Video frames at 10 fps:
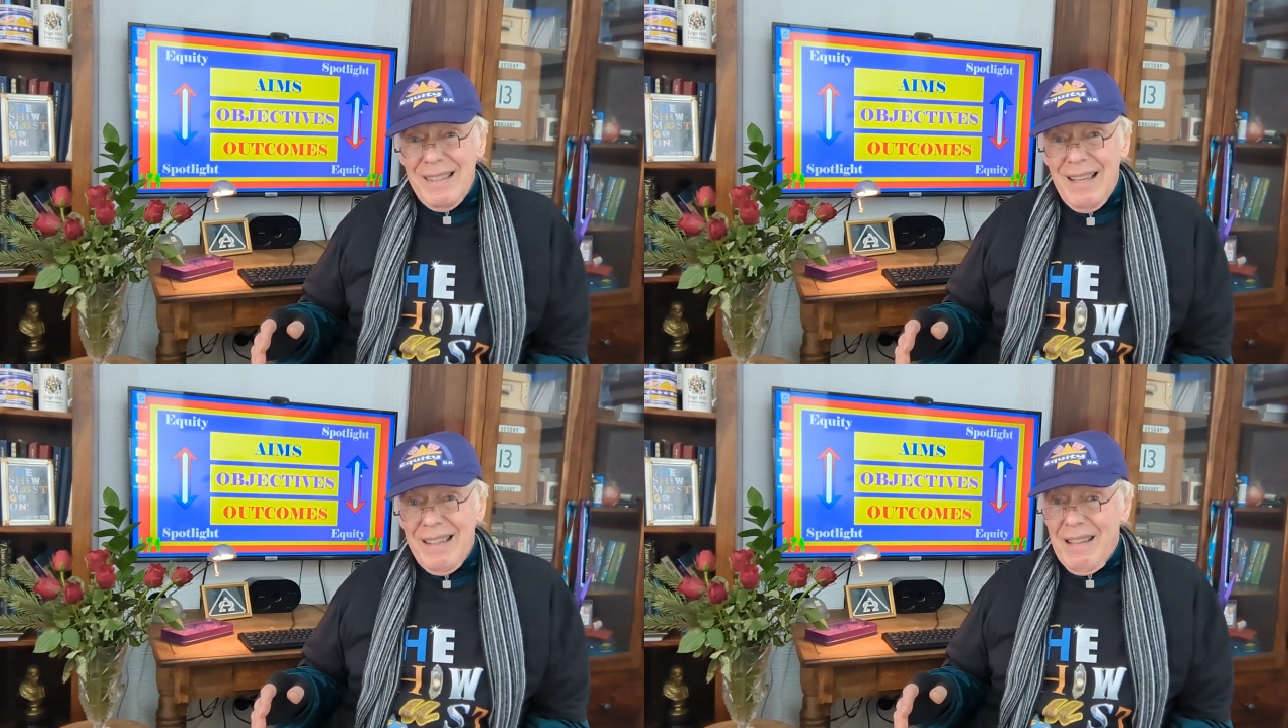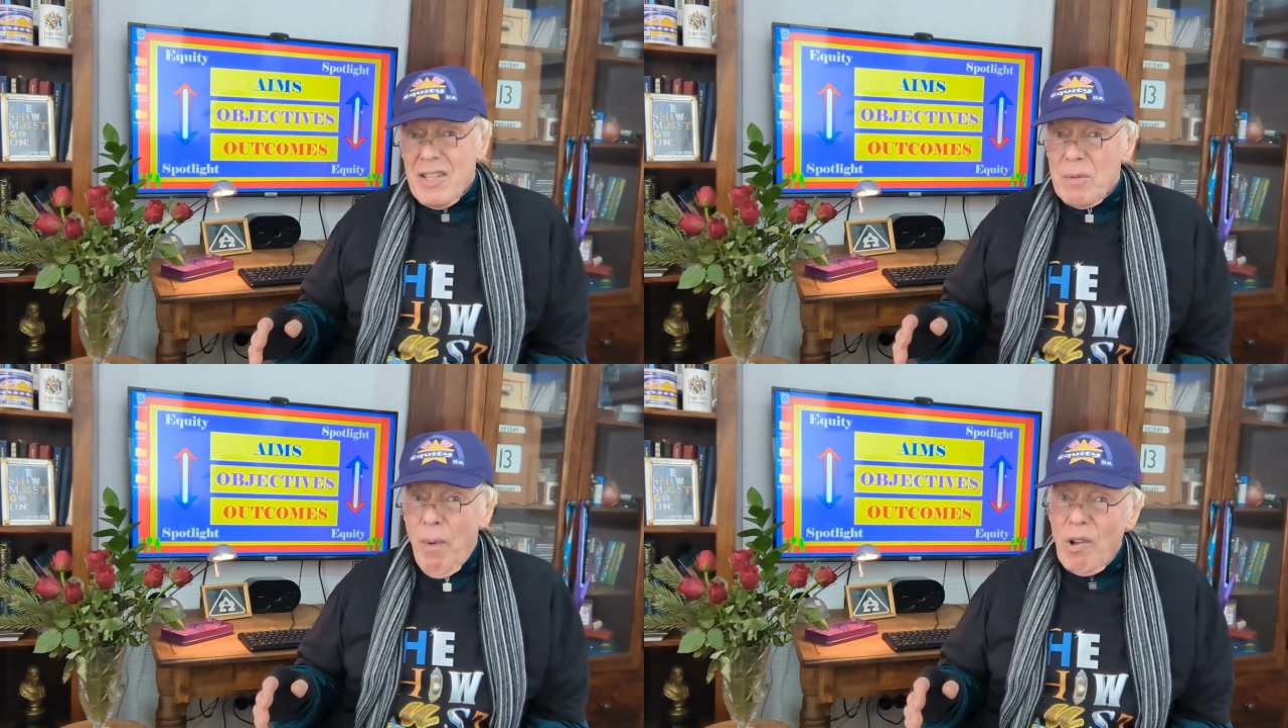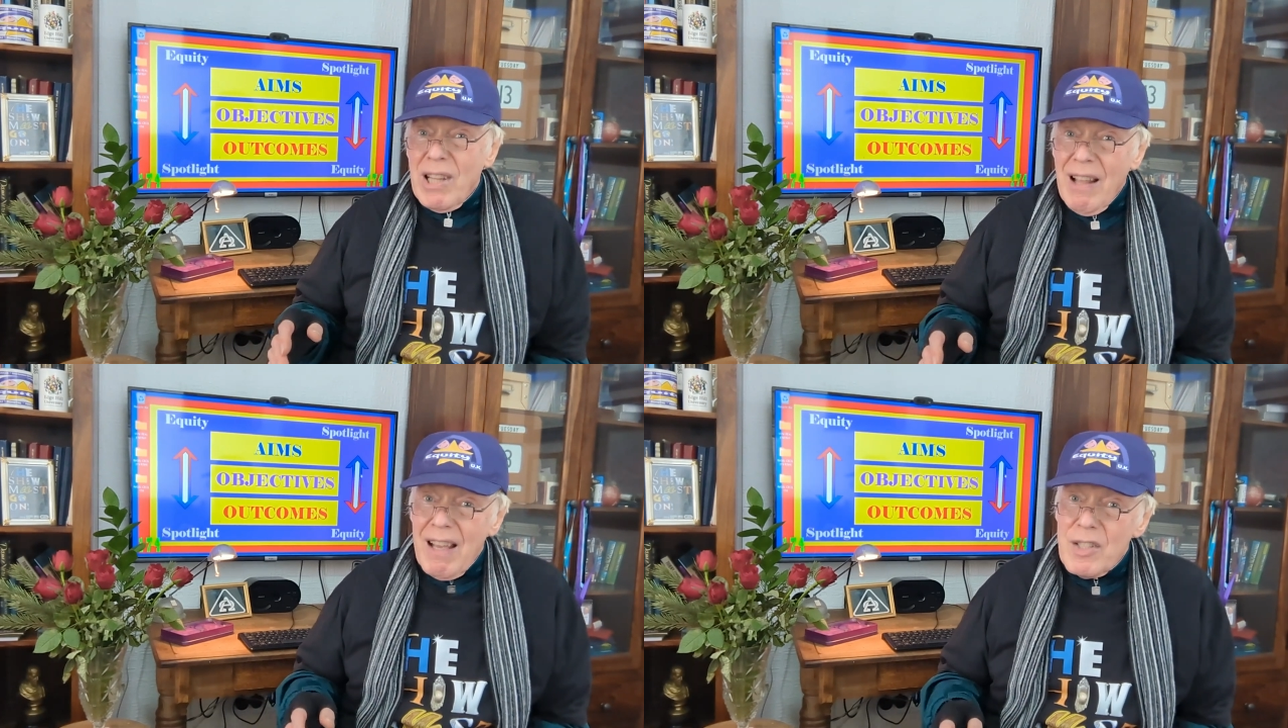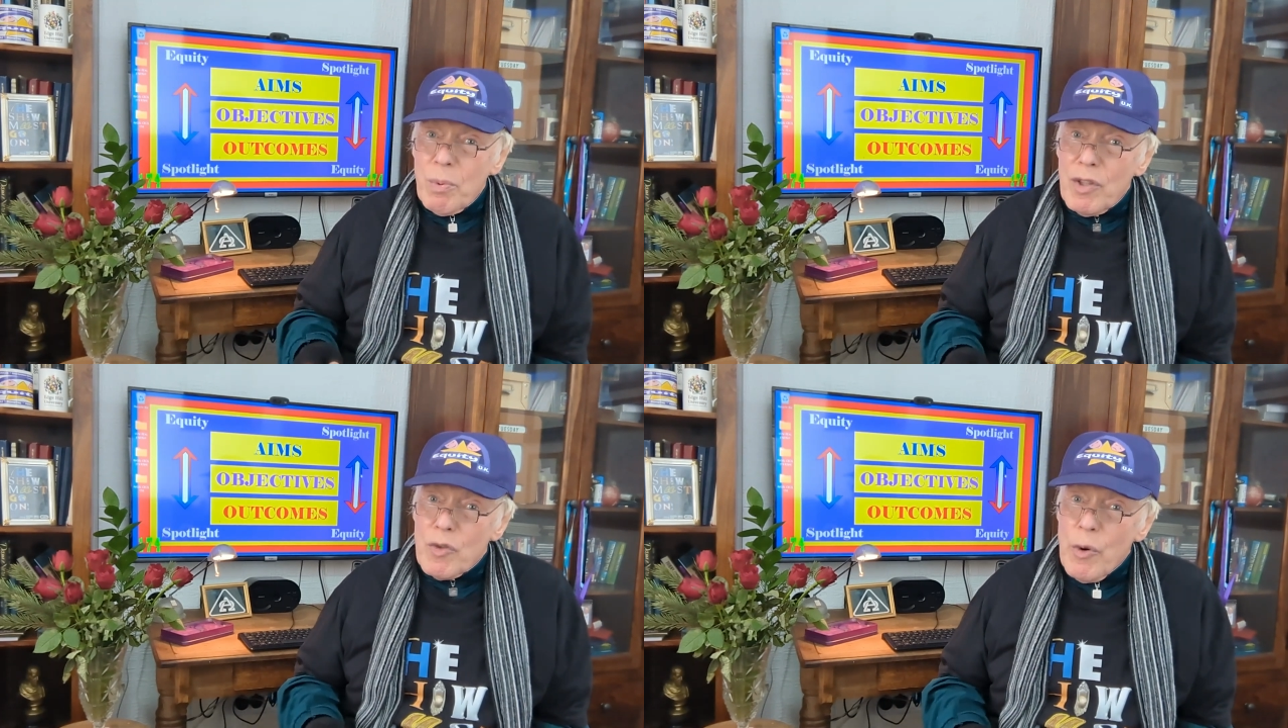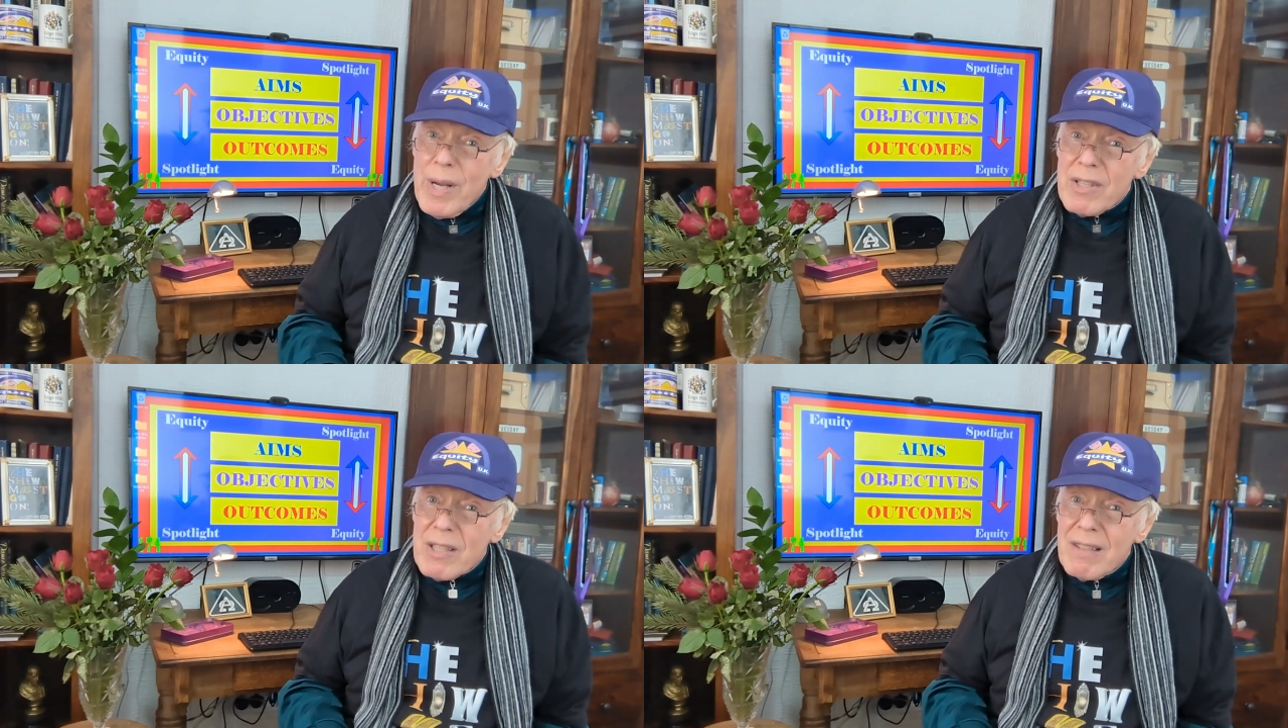and Spotlight withdrew
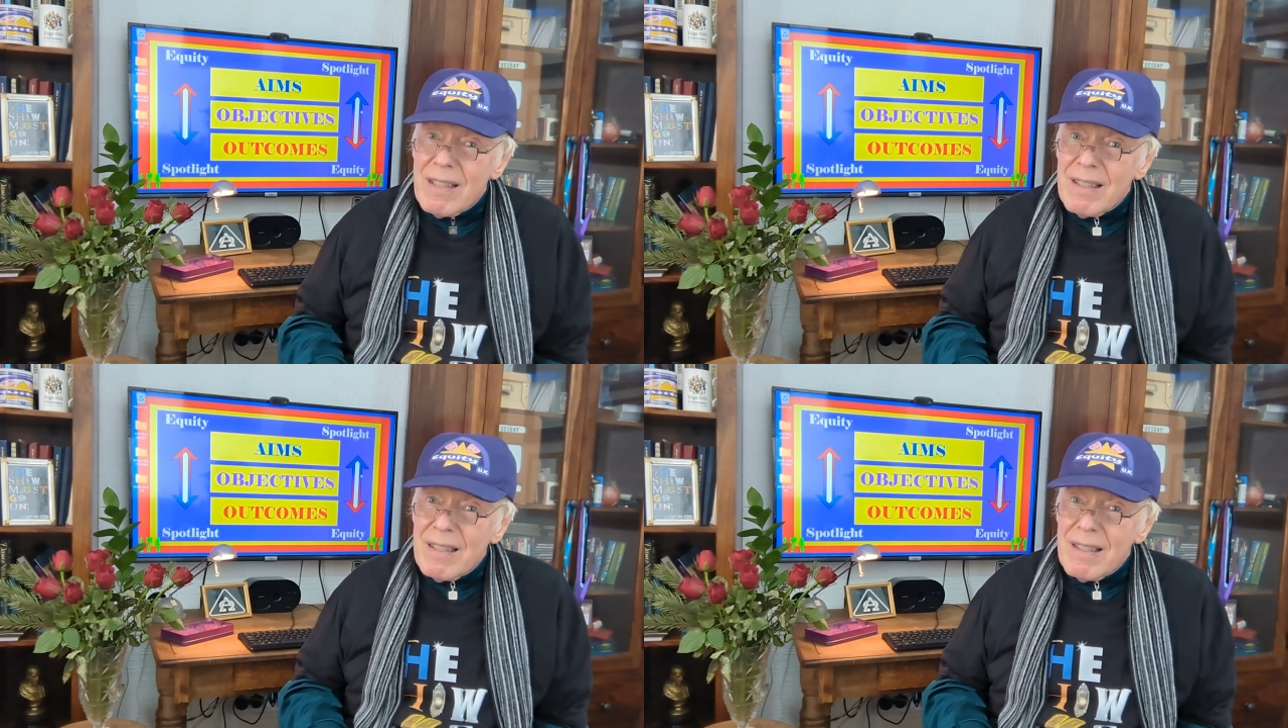it.